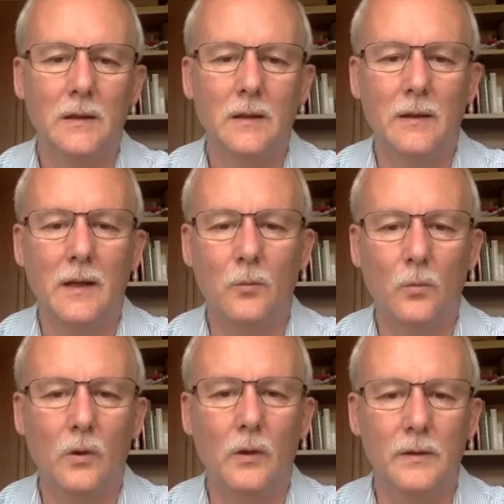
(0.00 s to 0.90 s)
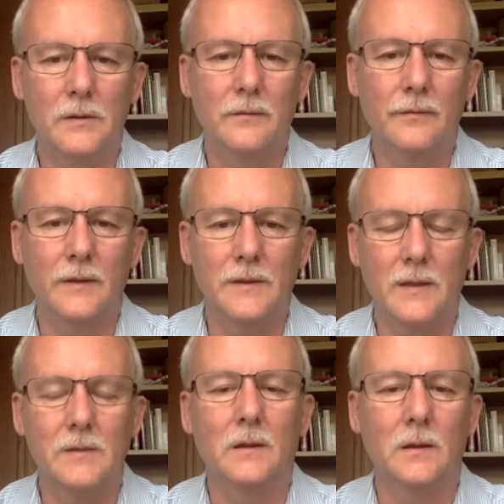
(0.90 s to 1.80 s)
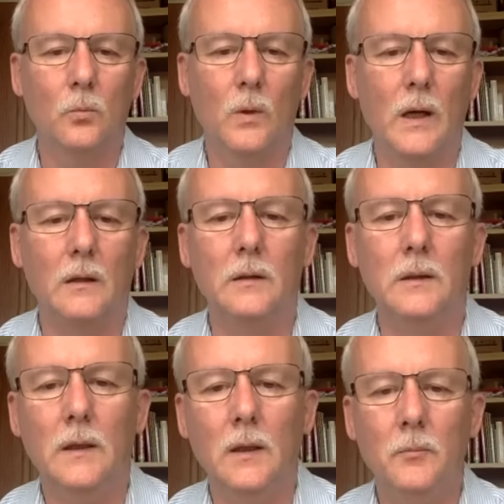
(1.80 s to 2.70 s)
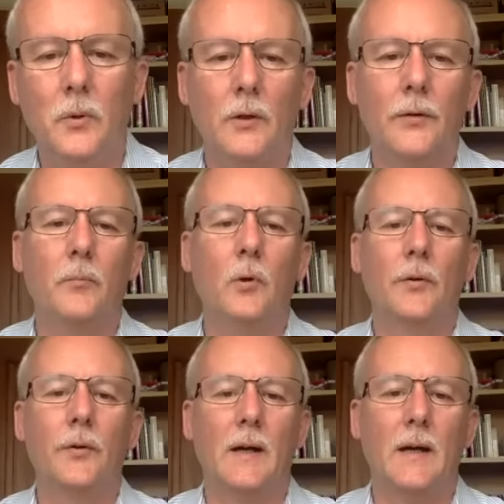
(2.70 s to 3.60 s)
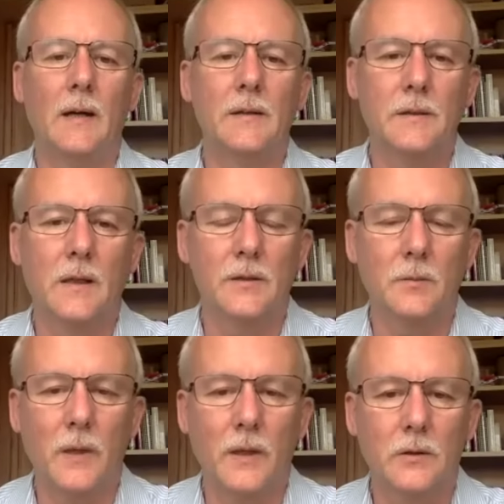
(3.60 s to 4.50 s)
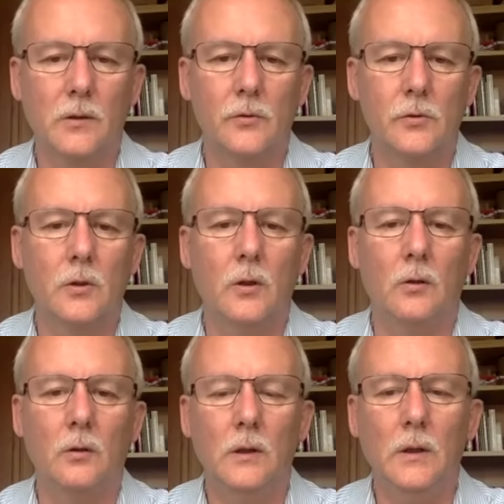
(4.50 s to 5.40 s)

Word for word: that worked fantastically well both both as as a pest control,